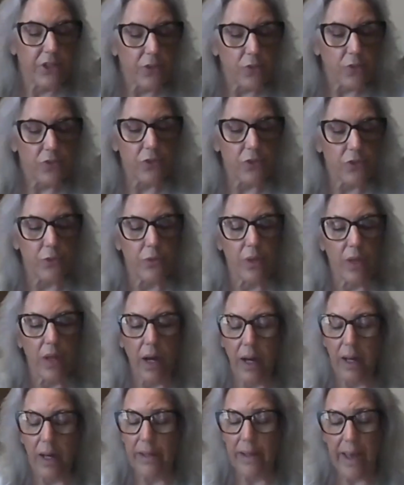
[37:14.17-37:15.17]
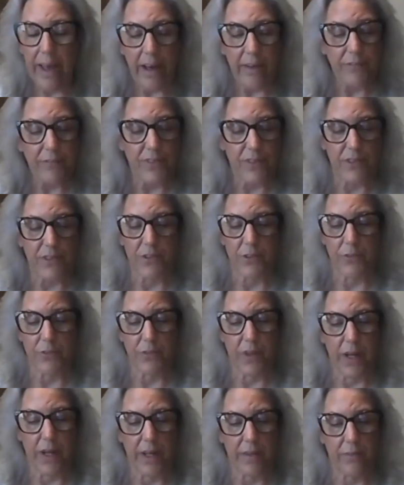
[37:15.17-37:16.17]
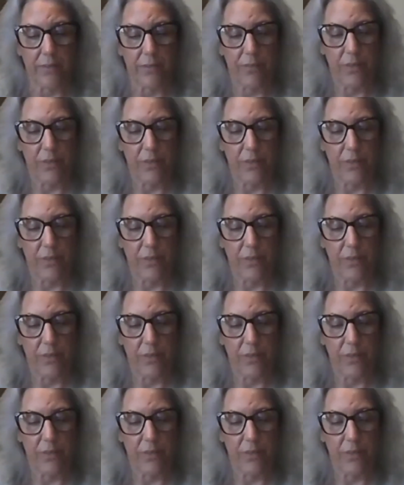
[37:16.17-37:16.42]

You do not have to survive.